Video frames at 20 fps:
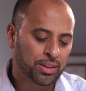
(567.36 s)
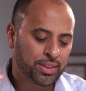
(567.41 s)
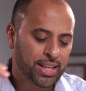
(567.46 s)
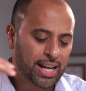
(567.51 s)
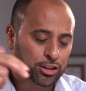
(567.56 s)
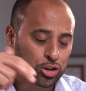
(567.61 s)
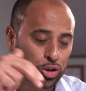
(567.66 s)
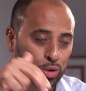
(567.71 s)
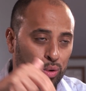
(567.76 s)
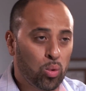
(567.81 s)

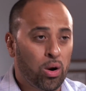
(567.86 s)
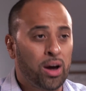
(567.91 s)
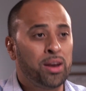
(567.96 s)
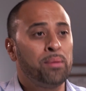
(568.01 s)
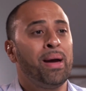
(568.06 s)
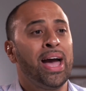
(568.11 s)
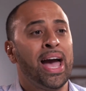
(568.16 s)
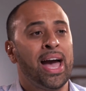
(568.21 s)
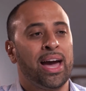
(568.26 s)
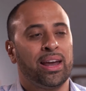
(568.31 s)
that through
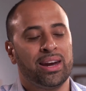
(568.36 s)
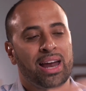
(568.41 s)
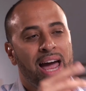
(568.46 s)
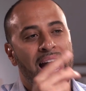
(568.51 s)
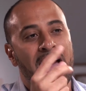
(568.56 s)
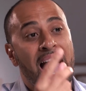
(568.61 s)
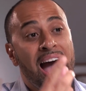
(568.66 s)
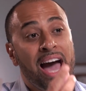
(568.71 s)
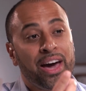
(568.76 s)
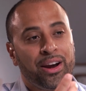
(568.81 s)
one man,
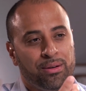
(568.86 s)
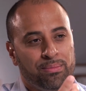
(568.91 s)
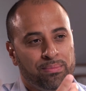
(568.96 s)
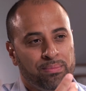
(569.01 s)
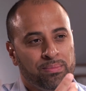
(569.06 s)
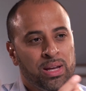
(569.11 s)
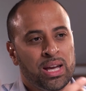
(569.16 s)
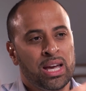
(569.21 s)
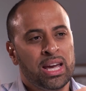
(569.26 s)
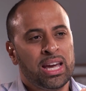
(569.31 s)
Adam,
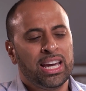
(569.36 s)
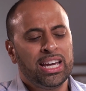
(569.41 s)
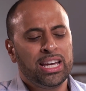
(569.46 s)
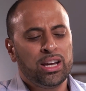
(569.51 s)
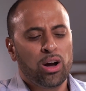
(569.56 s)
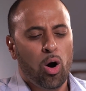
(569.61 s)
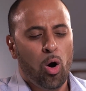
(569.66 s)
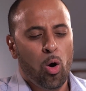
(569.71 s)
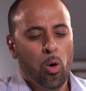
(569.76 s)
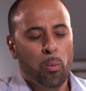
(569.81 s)

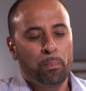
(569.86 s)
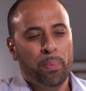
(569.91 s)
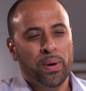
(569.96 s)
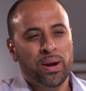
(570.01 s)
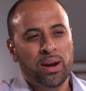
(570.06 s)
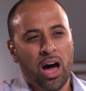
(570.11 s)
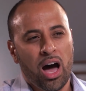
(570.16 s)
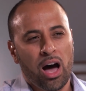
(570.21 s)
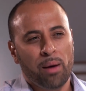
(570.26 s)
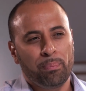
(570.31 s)
he
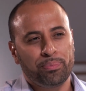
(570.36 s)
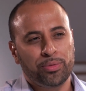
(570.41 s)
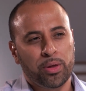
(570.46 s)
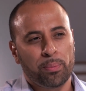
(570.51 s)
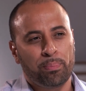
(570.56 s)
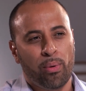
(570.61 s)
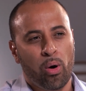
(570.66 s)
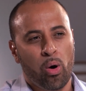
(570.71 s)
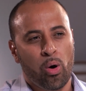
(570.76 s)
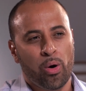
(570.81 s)
opened up the
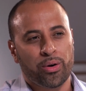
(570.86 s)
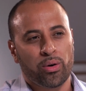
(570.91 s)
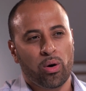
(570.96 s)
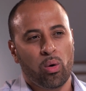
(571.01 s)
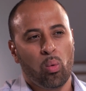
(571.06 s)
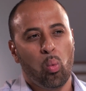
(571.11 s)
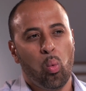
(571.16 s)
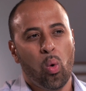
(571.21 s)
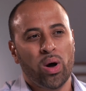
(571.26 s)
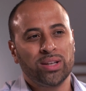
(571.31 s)

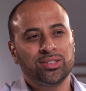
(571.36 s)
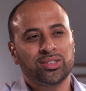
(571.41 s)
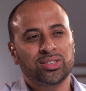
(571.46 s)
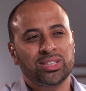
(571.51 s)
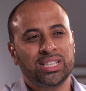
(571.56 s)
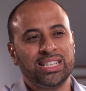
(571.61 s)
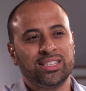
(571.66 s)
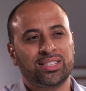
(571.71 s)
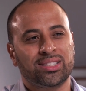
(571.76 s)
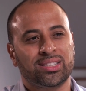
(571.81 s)
portal.
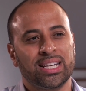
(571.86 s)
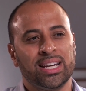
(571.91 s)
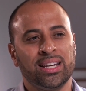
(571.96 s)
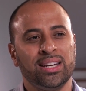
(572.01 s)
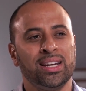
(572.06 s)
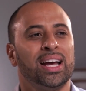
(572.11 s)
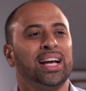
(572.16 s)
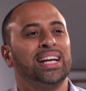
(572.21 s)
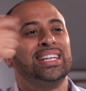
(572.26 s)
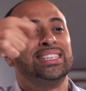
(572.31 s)
Once he
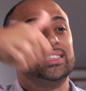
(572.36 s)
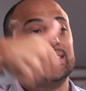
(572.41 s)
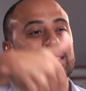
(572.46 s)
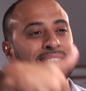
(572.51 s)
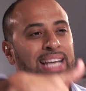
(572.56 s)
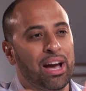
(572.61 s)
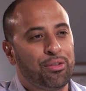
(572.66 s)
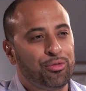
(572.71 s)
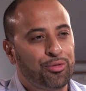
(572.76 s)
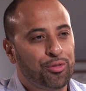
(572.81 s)
sinned,
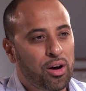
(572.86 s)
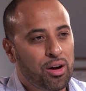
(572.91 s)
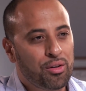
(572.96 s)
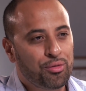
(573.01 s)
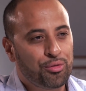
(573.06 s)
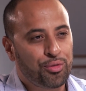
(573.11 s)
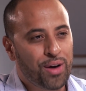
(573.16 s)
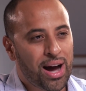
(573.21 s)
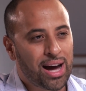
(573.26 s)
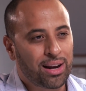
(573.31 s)
death
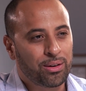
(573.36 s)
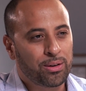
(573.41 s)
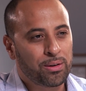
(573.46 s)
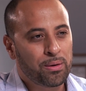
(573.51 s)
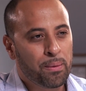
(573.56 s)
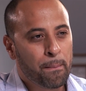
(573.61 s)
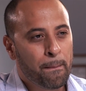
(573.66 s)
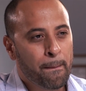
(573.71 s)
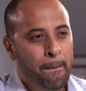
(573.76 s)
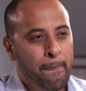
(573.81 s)
followed.
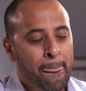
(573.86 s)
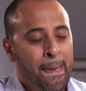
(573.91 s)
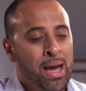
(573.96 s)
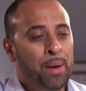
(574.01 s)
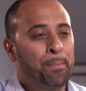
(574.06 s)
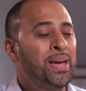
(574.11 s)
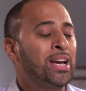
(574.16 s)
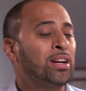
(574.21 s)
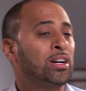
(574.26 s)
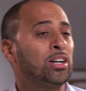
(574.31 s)

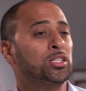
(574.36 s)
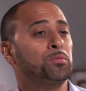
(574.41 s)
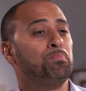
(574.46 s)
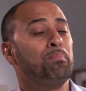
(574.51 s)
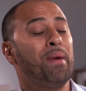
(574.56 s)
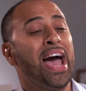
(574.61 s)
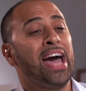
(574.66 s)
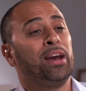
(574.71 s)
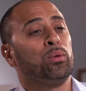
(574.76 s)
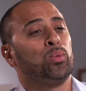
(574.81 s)
Because
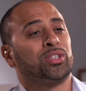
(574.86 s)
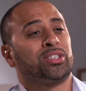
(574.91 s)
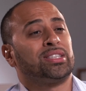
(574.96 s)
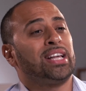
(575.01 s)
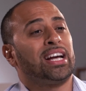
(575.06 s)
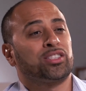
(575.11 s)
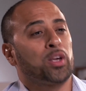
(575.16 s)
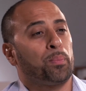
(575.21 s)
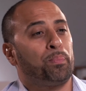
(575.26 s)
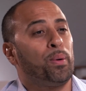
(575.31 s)
man was
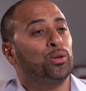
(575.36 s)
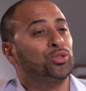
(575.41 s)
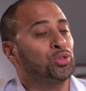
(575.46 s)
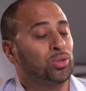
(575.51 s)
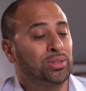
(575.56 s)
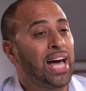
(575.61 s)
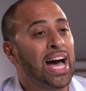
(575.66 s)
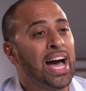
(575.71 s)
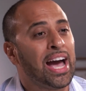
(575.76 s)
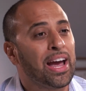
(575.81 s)
not supposed
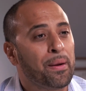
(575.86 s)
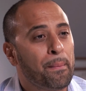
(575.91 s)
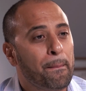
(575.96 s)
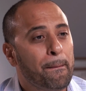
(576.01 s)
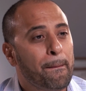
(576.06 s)
to die.